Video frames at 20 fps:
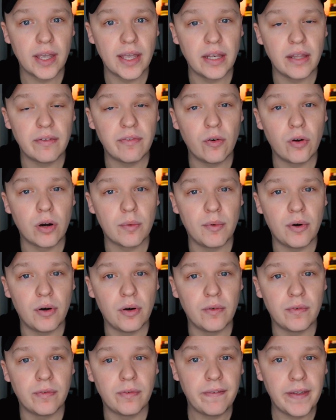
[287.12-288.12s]
in the form
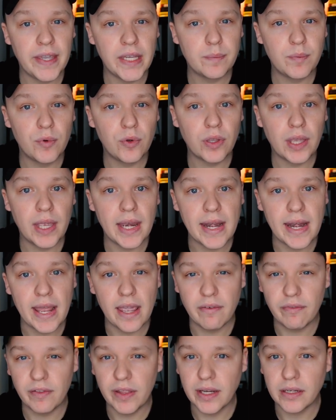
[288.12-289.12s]
of Facebook,
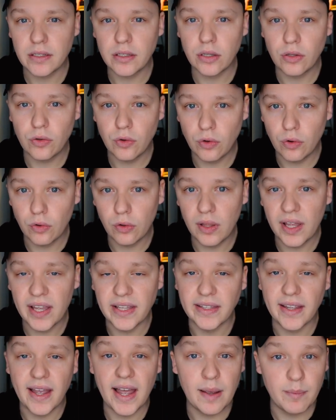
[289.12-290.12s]
Netflix, Google,
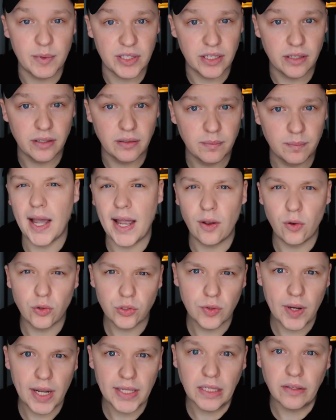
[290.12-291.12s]
and Amazon. I
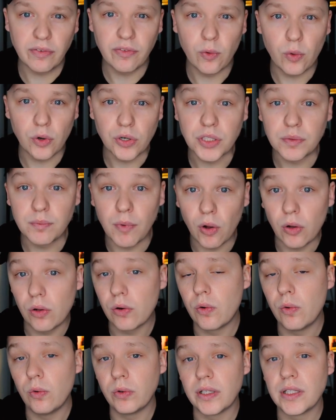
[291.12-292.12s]
also added four smaller
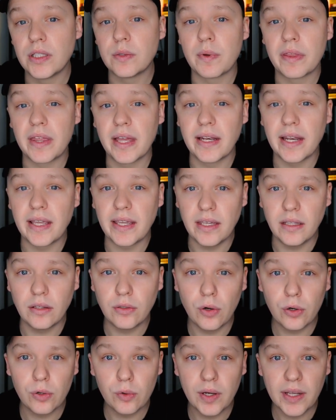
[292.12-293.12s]
holdings within the
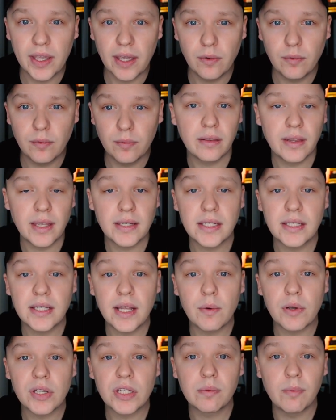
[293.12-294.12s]
eToro account. This is
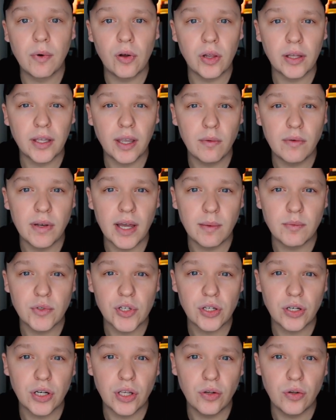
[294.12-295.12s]
now a small account that I'm
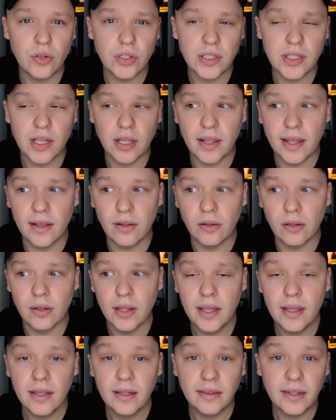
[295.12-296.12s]
just going to use as a little
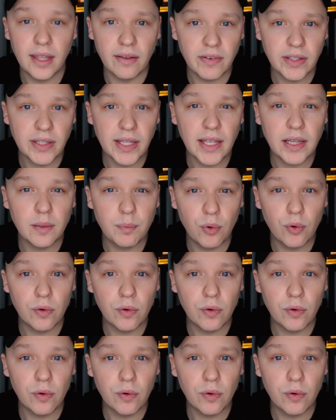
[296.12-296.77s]
dividend